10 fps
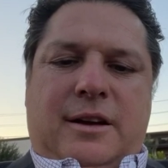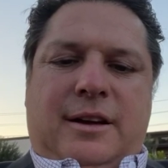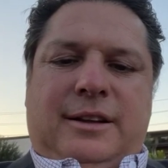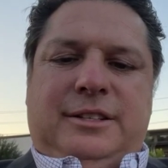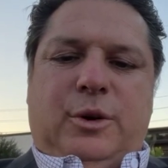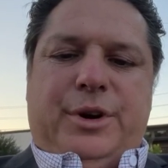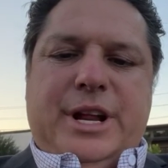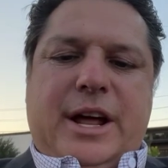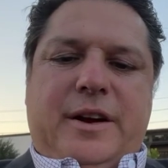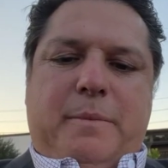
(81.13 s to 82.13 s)
So we're
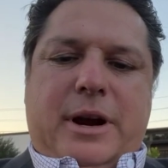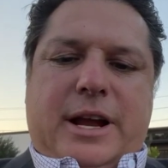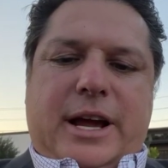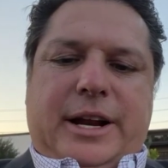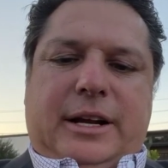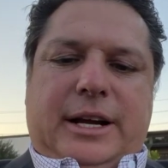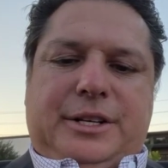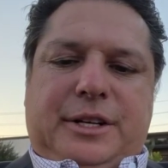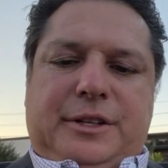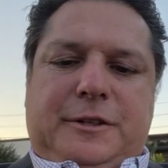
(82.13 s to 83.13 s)
down here at Bexar County
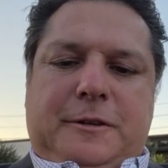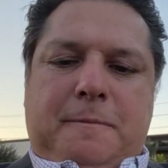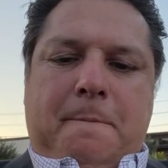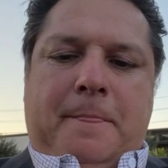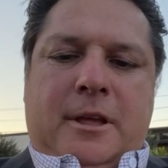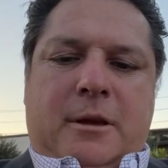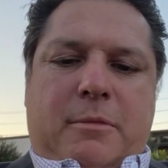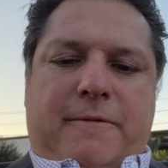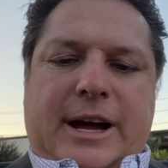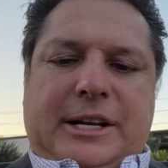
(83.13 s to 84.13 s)
Elections. I'm
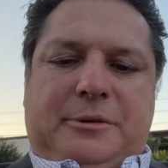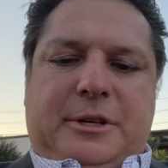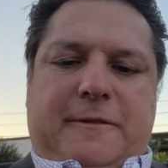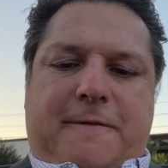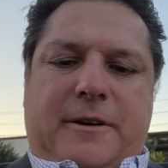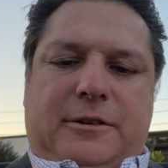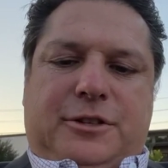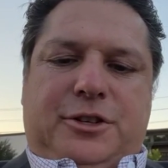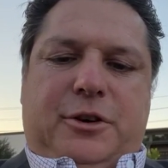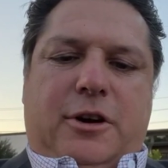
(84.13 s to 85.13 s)
inviting some different folks
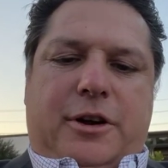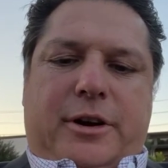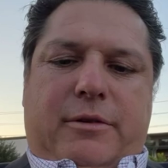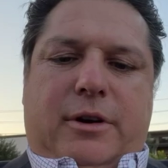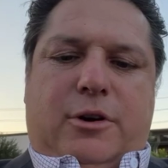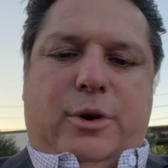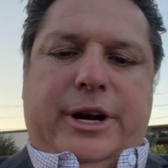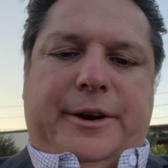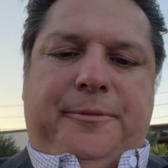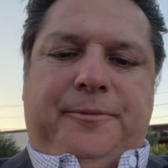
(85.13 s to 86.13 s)
to join on here real
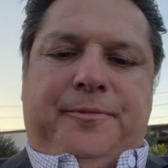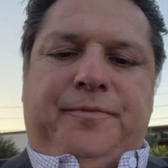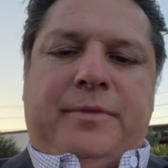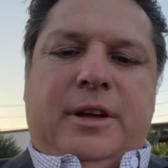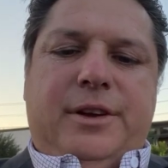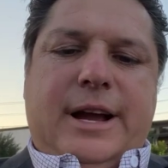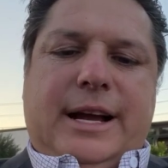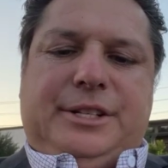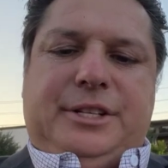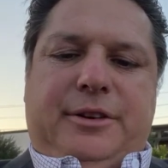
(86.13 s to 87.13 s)
quick. You
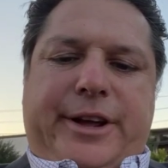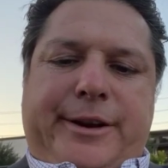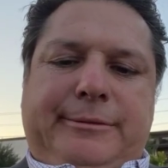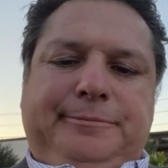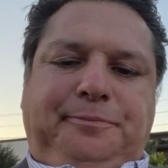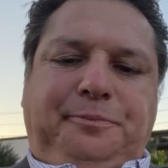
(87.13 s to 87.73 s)
guys tune in.